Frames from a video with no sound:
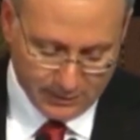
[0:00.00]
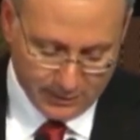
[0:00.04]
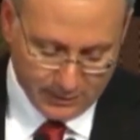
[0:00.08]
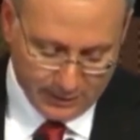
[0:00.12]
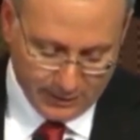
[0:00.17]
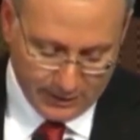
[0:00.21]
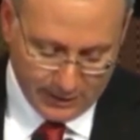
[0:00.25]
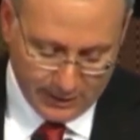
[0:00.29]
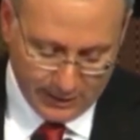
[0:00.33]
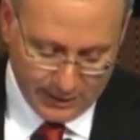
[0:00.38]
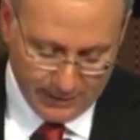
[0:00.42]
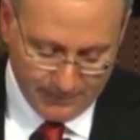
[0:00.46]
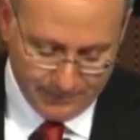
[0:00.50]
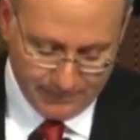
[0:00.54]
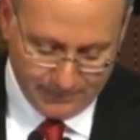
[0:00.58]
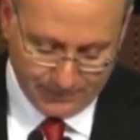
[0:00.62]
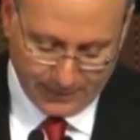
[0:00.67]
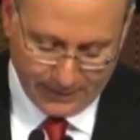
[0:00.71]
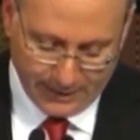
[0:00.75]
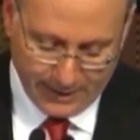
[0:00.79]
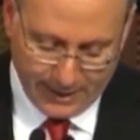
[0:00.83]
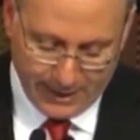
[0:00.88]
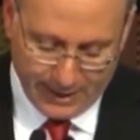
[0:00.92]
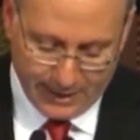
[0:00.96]

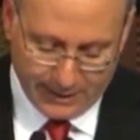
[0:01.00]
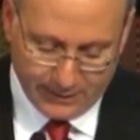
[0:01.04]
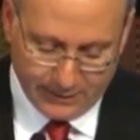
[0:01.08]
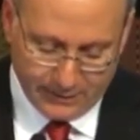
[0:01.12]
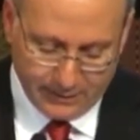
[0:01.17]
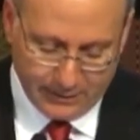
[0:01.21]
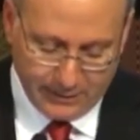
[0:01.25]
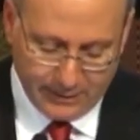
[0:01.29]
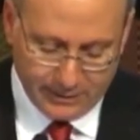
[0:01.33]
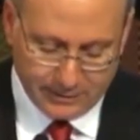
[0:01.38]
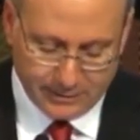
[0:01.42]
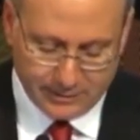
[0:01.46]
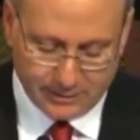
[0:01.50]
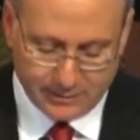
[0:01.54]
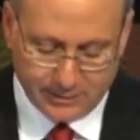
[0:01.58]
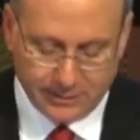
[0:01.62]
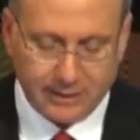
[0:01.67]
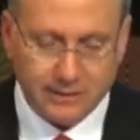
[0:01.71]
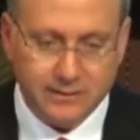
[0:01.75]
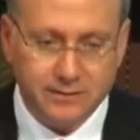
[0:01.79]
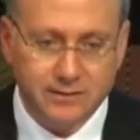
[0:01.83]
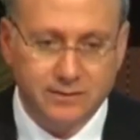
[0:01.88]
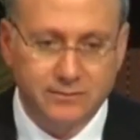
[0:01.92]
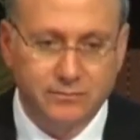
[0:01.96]
And
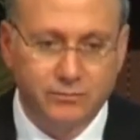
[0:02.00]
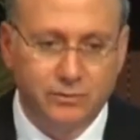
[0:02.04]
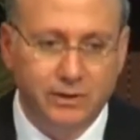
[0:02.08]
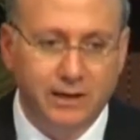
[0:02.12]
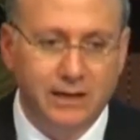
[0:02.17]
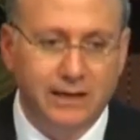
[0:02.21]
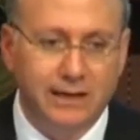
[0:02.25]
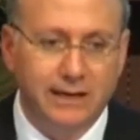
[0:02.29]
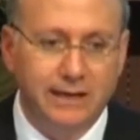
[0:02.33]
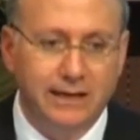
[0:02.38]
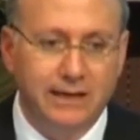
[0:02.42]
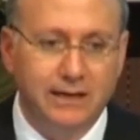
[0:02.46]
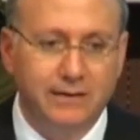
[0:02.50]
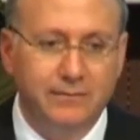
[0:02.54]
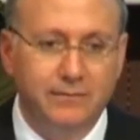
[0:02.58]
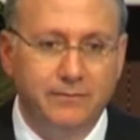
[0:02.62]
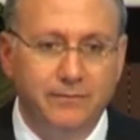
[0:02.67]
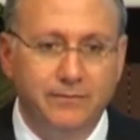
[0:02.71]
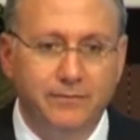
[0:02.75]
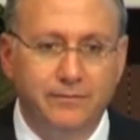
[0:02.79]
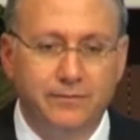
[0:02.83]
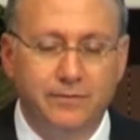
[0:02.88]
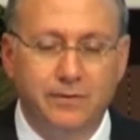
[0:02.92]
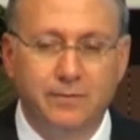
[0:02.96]
it's really,
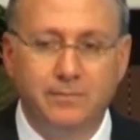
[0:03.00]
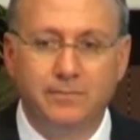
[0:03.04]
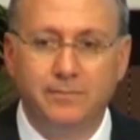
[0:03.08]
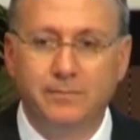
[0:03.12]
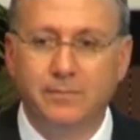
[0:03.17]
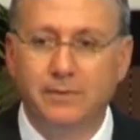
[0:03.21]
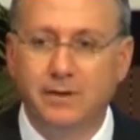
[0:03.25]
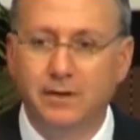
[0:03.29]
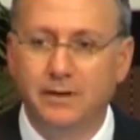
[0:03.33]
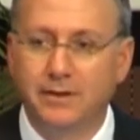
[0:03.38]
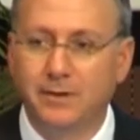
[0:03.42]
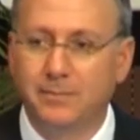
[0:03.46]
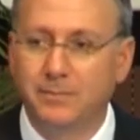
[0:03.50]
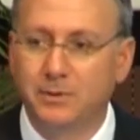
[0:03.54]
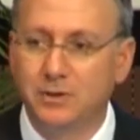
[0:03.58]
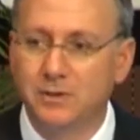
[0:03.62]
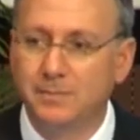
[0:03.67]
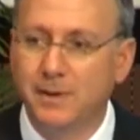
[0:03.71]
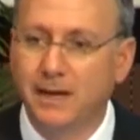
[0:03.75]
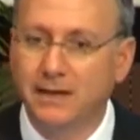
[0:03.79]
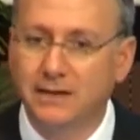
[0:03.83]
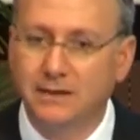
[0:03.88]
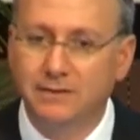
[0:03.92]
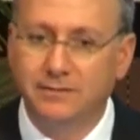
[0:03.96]
from the
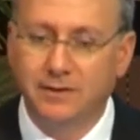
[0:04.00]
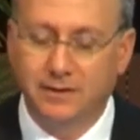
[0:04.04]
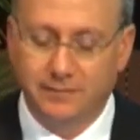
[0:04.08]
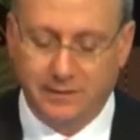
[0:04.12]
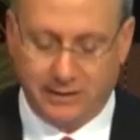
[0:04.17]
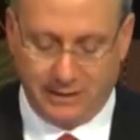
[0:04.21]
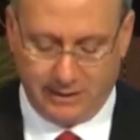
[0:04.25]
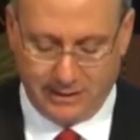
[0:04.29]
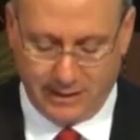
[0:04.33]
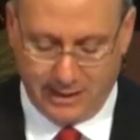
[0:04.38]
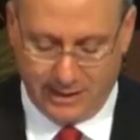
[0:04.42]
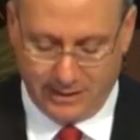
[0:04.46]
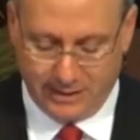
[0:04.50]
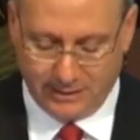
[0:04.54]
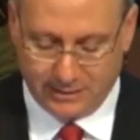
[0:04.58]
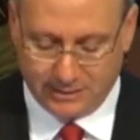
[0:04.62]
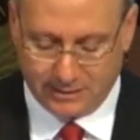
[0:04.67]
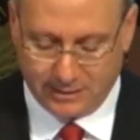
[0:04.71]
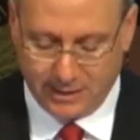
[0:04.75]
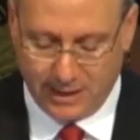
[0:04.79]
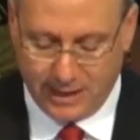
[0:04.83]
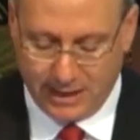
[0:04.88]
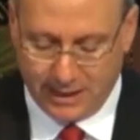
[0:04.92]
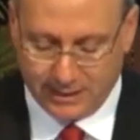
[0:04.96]
perspective of the United
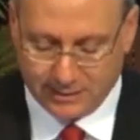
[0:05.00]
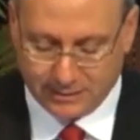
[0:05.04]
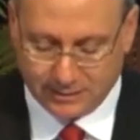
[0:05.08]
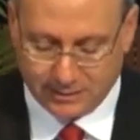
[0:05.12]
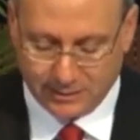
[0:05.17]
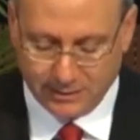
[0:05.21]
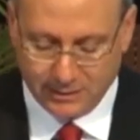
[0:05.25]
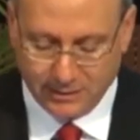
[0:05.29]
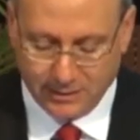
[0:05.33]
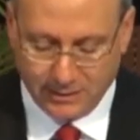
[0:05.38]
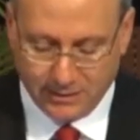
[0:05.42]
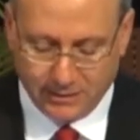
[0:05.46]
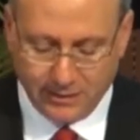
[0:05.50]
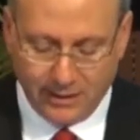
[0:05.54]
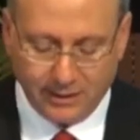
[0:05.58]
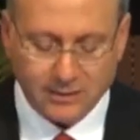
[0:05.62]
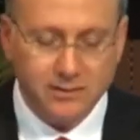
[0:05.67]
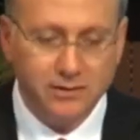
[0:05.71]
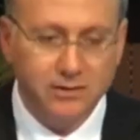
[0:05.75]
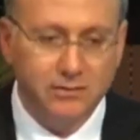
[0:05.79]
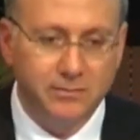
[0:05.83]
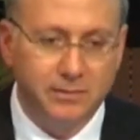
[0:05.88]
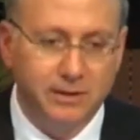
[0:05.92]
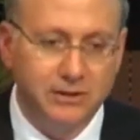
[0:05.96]
States, not
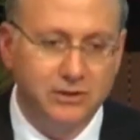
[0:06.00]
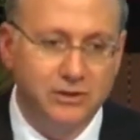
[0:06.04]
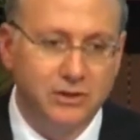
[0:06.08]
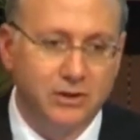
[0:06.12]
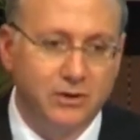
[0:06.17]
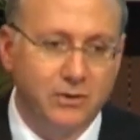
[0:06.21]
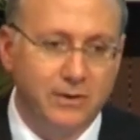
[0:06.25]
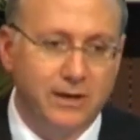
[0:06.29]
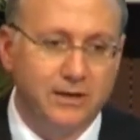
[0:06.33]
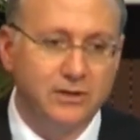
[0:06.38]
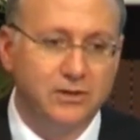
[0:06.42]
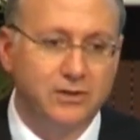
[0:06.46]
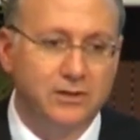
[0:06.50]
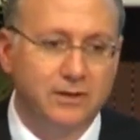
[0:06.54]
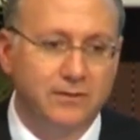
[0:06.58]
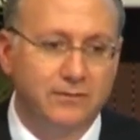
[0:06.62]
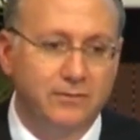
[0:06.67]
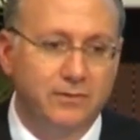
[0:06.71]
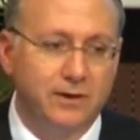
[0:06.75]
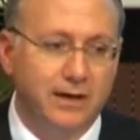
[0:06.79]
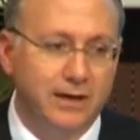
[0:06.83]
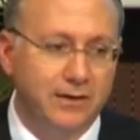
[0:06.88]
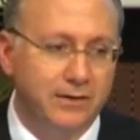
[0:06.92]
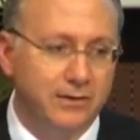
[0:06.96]
so much a question of
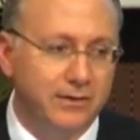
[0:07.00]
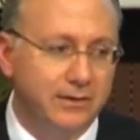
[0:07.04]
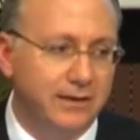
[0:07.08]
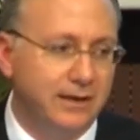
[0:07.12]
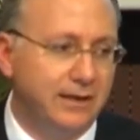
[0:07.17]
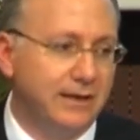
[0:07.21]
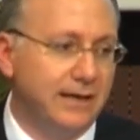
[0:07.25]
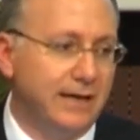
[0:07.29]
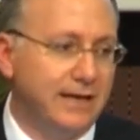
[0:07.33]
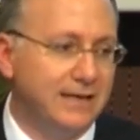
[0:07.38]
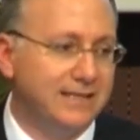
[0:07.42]
whether the United